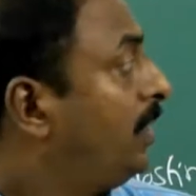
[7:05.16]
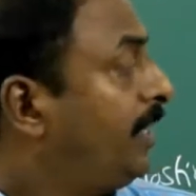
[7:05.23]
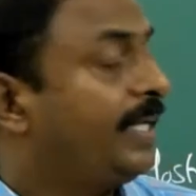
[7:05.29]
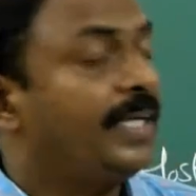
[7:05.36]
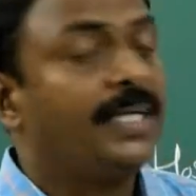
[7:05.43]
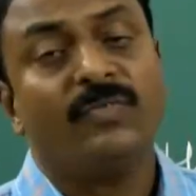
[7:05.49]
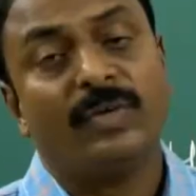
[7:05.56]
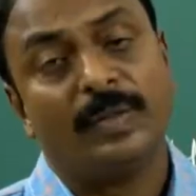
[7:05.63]

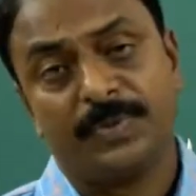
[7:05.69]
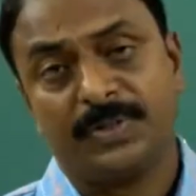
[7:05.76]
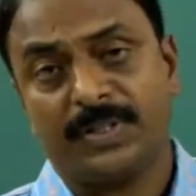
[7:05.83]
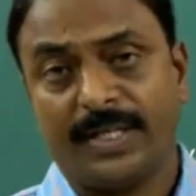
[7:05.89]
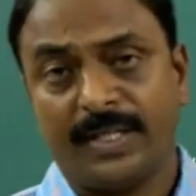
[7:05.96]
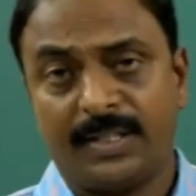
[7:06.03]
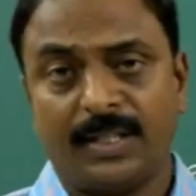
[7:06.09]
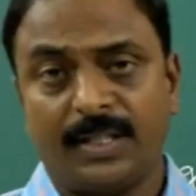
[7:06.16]
any
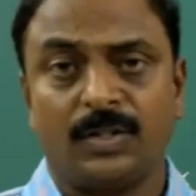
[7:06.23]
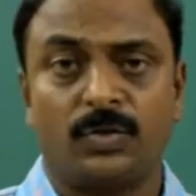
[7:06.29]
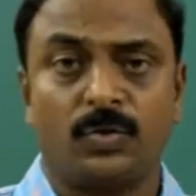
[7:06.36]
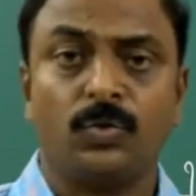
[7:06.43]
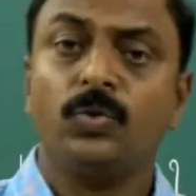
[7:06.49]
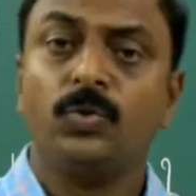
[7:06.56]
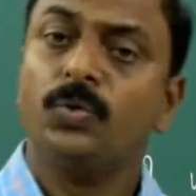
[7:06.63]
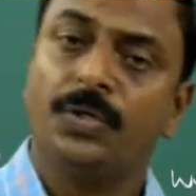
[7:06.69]
website
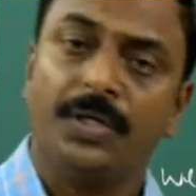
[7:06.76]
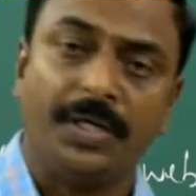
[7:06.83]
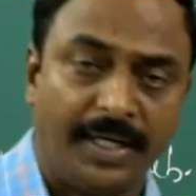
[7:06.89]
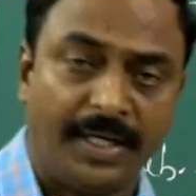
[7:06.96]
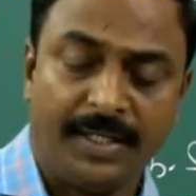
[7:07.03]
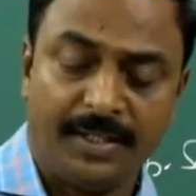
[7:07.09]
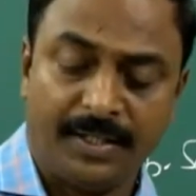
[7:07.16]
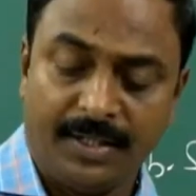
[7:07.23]
through
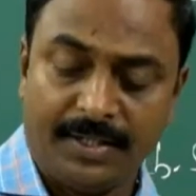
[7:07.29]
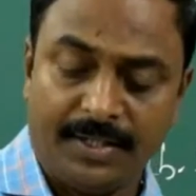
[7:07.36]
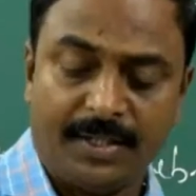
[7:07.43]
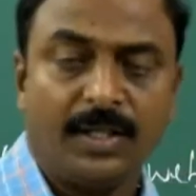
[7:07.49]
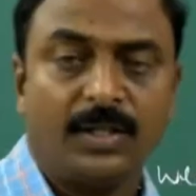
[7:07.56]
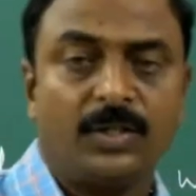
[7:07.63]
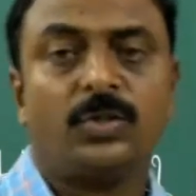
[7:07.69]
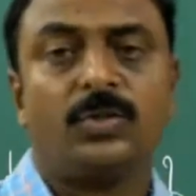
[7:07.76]
internet.
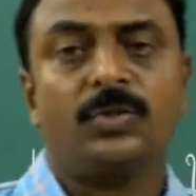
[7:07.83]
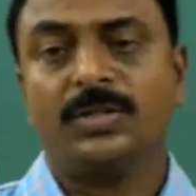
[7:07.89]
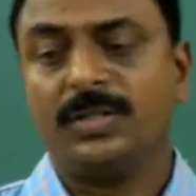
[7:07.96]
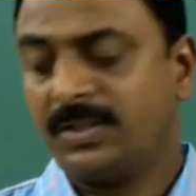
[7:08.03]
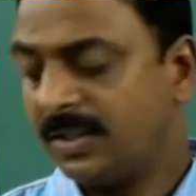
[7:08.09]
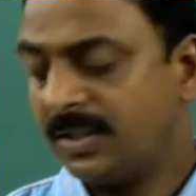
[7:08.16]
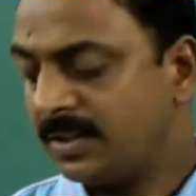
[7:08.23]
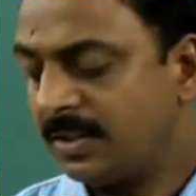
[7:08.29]
So
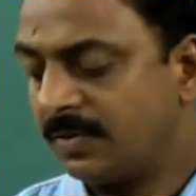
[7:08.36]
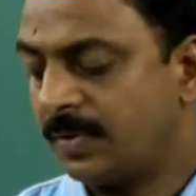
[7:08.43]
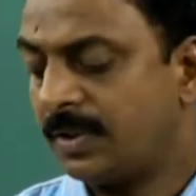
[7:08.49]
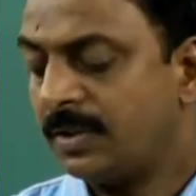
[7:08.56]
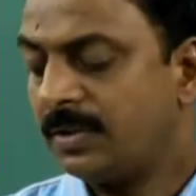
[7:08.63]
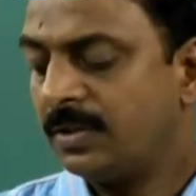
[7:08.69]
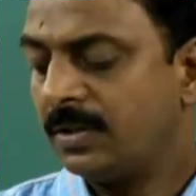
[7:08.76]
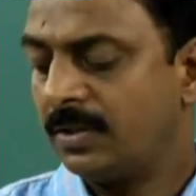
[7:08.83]
this is
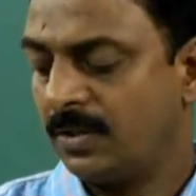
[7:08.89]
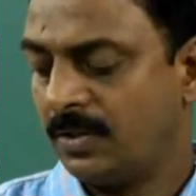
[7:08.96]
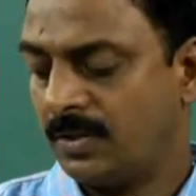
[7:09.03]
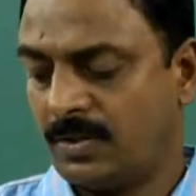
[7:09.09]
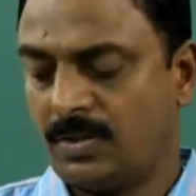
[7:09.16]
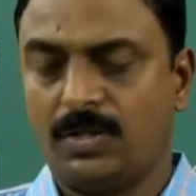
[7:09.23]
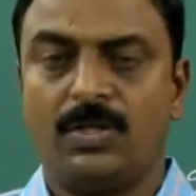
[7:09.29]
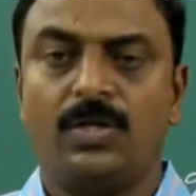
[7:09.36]
your
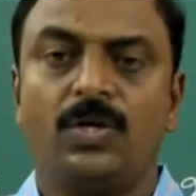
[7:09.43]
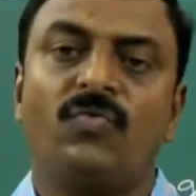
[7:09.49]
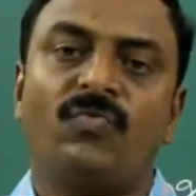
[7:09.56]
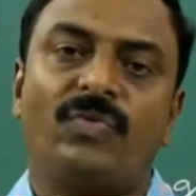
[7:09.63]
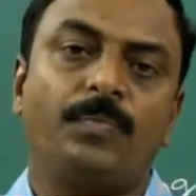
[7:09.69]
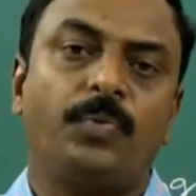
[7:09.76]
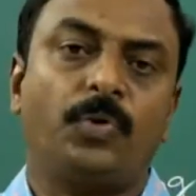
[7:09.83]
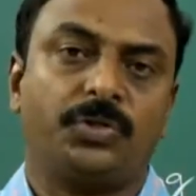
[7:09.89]

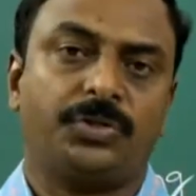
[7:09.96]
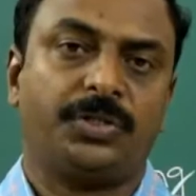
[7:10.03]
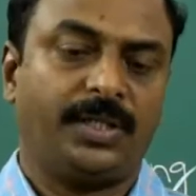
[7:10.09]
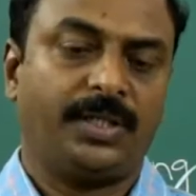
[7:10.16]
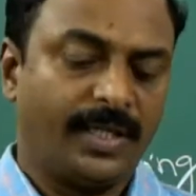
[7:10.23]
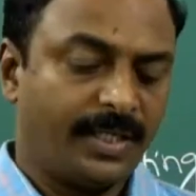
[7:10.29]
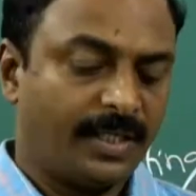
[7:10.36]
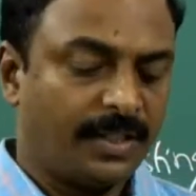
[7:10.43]
web
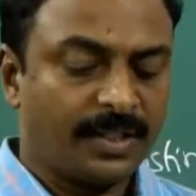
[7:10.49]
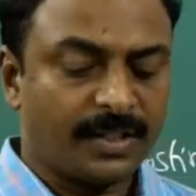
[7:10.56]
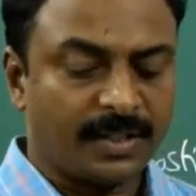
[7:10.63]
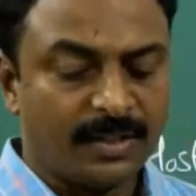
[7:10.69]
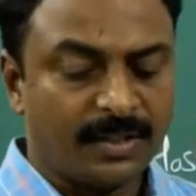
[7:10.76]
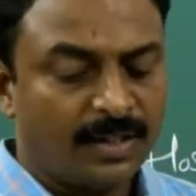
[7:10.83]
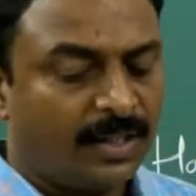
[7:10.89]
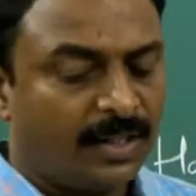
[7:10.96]
hosting. And
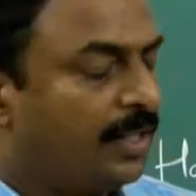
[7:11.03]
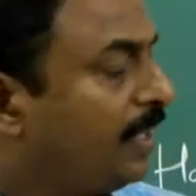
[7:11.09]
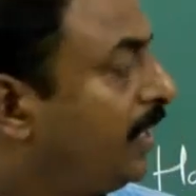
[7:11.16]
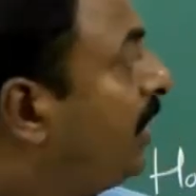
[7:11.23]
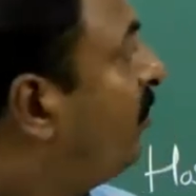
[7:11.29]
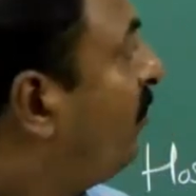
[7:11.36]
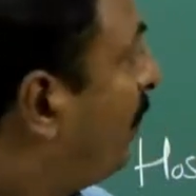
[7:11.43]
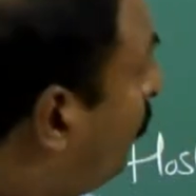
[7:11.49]
here
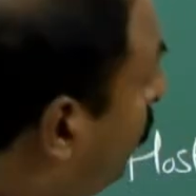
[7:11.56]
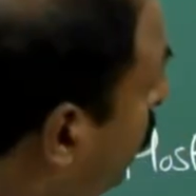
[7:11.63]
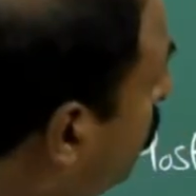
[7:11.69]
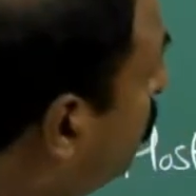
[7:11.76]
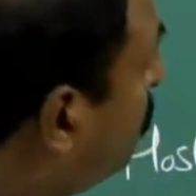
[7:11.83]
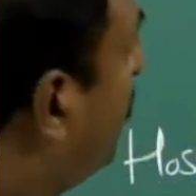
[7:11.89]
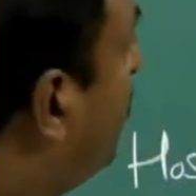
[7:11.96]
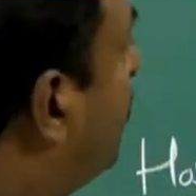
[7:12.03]
in web
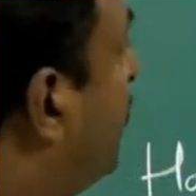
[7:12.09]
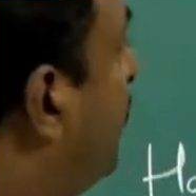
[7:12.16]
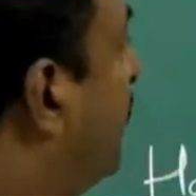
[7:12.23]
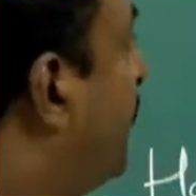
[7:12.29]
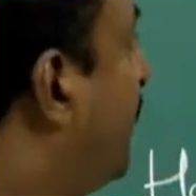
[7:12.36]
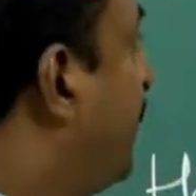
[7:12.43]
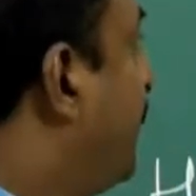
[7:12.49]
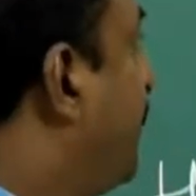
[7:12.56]
hosting
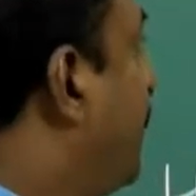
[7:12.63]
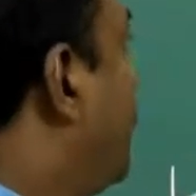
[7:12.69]
content,